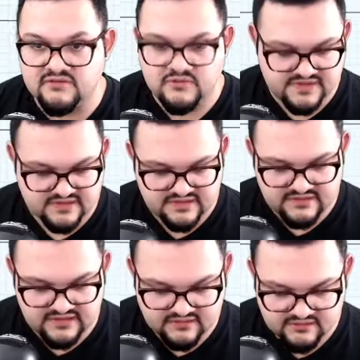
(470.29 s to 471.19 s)
Whoops, that
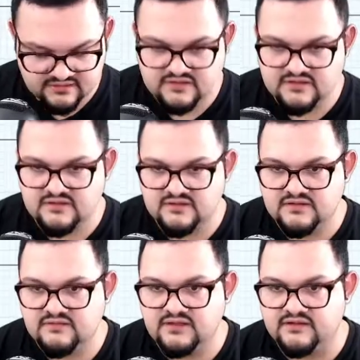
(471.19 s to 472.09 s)
was a little
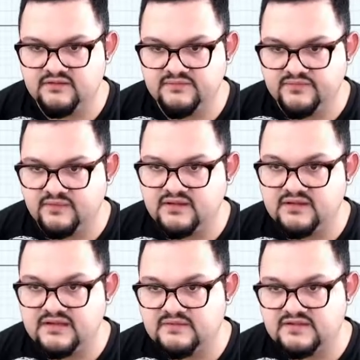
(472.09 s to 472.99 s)
too little.
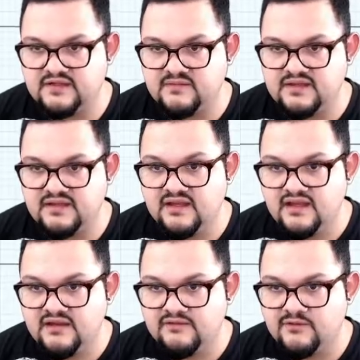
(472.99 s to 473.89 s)
This one's going to be
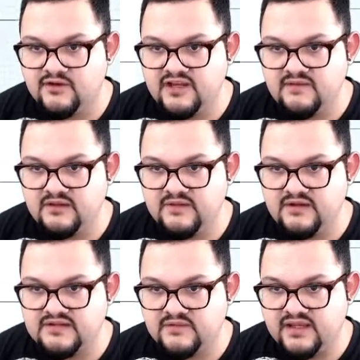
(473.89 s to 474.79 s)
40
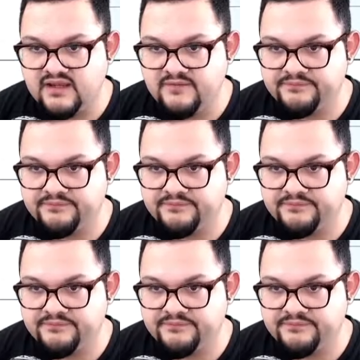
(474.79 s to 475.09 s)
millimeters away.